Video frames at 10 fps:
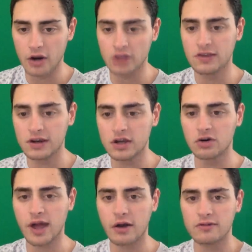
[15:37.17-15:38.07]
It did
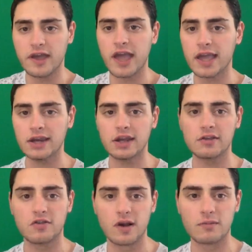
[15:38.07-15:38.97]
go down to 8
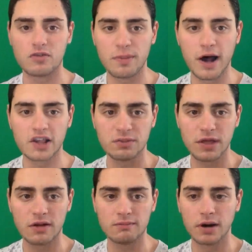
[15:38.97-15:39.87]
in some spots, but
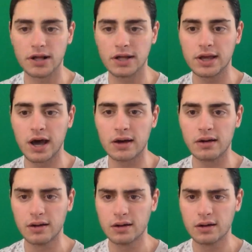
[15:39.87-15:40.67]
then money got